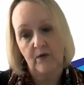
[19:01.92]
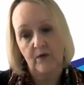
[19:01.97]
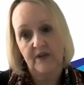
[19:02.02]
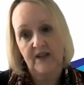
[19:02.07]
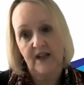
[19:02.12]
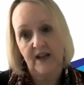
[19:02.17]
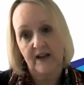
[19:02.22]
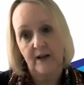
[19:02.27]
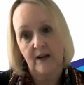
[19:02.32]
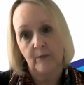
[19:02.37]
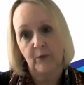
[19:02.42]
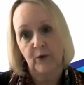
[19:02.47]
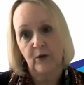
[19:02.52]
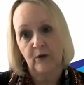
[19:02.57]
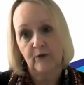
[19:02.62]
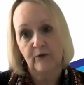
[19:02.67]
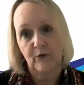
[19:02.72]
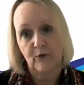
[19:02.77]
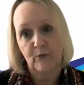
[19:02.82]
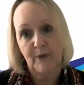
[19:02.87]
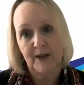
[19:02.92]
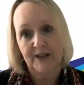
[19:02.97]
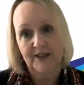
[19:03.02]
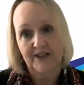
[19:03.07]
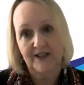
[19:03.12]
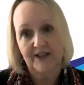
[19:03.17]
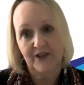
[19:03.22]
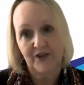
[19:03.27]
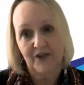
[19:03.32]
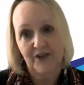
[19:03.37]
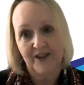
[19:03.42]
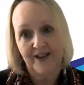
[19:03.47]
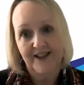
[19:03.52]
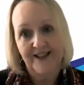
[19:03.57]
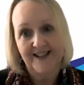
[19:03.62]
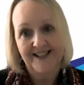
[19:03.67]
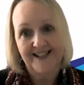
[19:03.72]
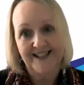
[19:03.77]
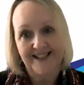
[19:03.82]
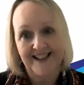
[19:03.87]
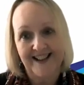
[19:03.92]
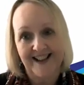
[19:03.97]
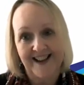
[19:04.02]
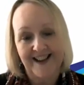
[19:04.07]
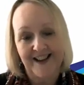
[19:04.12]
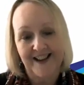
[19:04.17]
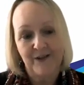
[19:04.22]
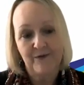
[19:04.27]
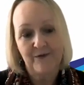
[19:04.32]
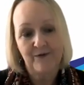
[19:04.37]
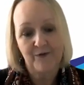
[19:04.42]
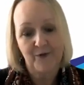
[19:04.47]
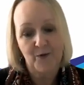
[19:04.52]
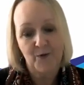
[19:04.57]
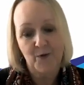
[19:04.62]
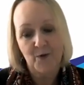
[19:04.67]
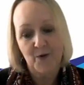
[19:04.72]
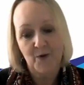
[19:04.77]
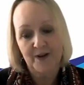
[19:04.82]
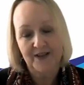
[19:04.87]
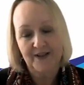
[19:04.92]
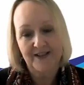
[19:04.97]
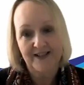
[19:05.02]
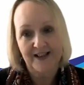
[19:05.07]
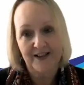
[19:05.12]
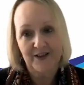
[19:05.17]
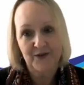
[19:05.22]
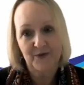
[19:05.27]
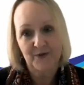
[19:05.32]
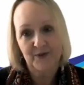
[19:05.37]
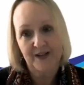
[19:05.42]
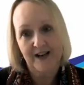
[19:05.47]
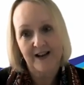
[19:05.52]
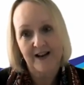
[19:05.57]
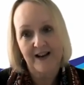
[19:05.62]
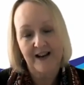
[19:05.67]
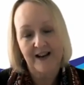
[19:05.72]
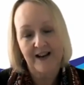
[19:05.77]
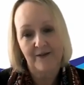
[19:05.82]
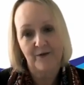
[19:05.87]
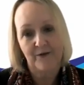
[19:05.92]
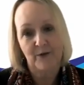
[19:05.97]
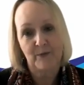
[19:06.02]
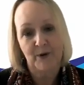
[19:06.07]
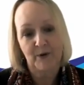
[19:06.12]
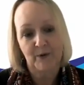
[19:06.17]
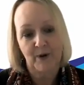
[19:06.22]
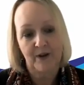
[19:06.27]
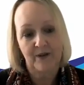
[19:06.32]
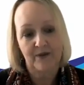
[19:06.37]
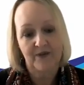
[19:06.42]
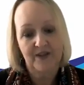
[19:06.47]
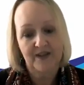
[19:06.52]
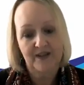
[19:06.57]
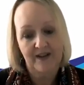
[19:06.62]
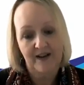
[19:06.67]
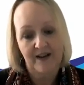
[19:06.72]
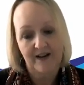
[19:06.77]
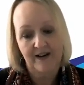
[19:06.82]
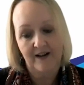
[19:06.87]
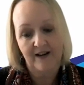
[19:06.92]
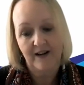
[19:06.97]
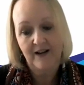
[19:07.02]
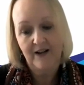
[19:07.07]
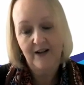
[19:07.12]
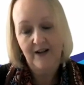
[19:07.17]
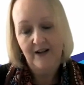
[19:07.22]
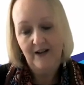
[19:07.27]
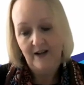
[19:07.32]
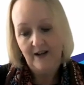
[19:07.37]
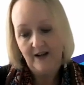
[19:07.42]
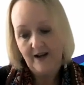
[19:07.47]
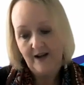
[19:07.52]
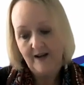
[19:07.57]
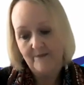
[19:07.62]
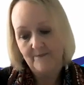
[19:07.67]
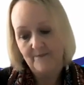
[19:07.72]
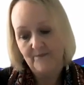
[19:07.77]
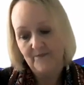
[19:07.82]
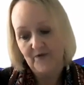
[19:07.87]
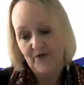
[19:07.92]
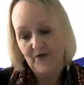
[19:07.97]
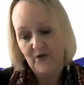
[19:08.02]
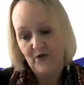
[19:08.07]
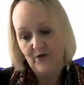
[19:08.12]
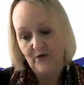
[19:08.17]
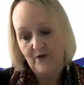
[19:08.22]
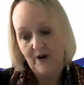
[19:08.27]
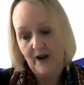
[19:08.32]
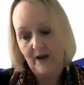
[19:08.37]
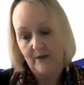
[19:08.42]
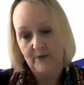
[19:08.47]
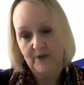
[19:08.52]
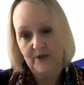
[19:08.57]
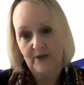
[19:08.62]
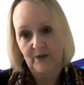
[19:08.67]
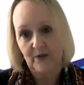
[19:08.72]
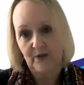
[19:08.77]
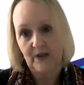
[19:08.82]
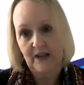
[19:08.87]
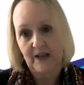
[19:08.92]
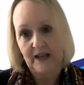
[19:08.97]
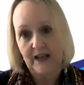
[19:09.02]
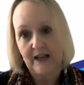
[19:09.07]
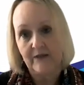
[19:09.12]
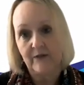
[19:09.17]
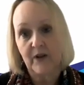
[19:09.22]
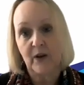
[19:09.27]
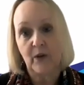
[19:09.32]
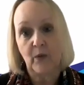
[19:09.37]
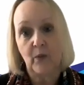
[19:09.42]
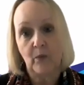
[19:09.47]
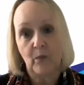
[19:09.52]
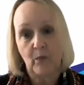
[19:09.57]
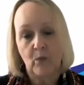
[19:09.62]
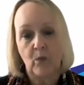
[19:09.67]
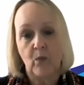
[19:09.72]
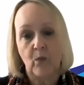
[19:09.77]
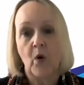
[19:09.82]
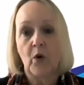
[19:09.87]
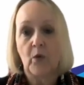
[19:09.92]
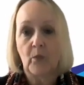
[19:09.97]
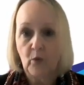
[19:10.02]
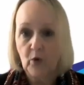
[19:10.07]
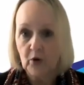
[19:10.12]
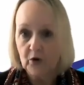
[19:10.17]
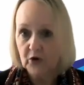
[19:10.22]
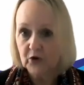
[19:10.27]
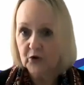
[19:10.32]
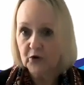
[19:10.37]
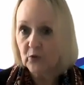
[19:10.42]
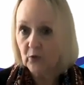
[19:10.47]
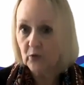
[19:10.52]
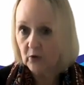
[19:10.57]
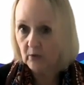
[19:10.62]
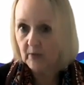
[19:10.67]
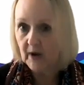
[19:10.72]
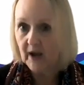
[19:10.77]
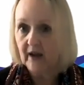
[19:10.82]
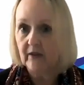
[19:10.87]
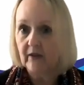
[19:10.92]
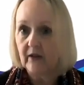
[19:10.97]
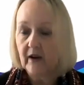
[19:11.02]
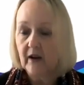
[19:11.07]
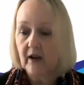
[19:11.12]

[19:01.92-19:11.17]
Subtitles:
sent a beautiful message today for International Day of the Midwives, and you're absolutely living what you talk about,